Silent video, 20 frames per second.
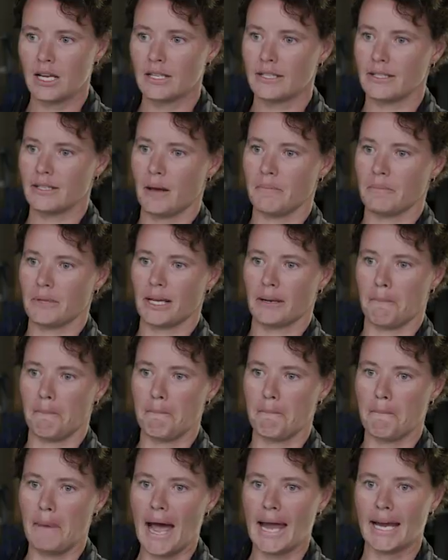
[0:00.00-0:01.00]

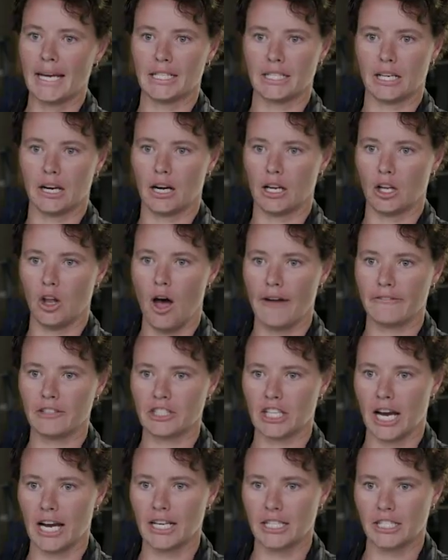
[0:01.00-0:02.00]
something major and
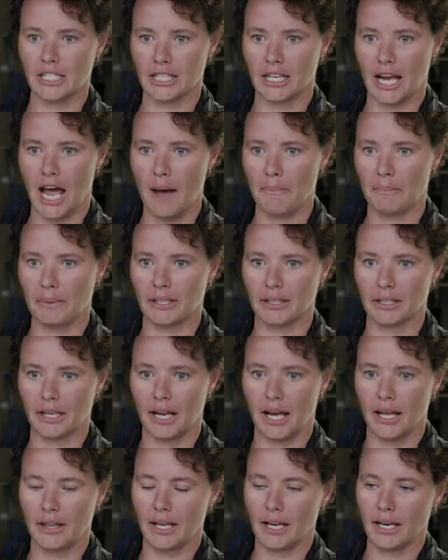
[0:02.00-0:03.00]
life-changing happen
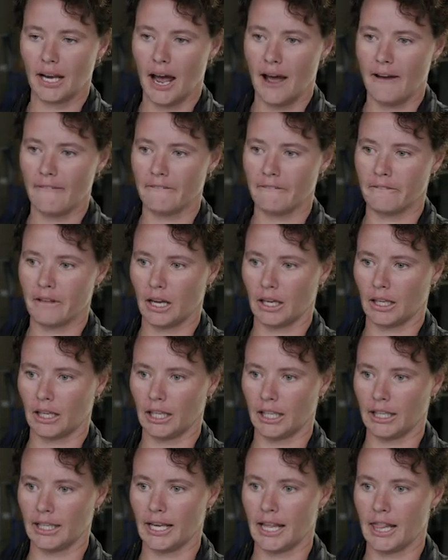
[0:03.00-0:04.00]
and then have a
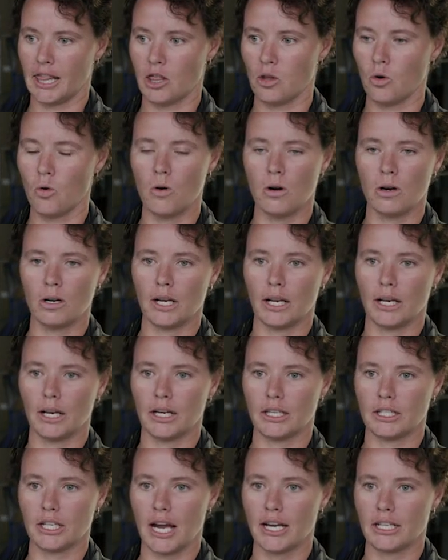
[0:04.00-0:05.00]
clear thought and
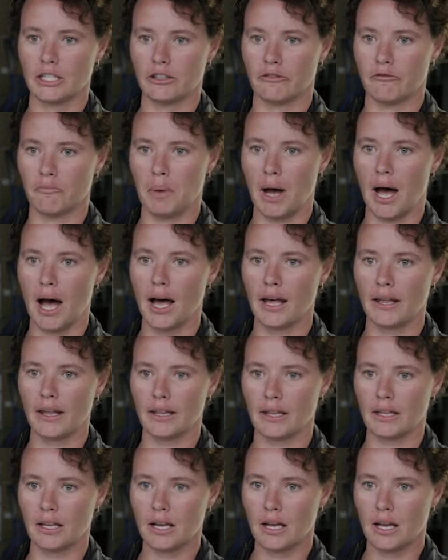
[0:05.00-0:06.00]
a change of path
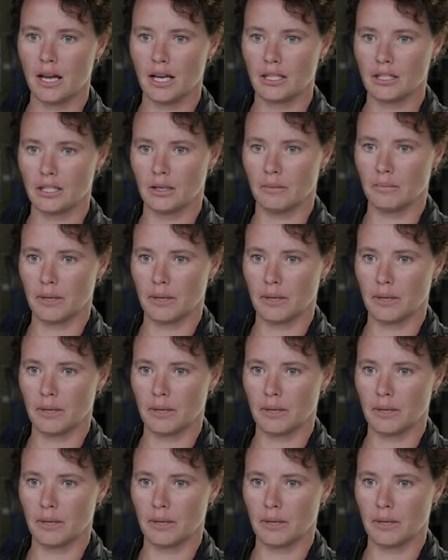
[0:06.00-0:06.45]
as you're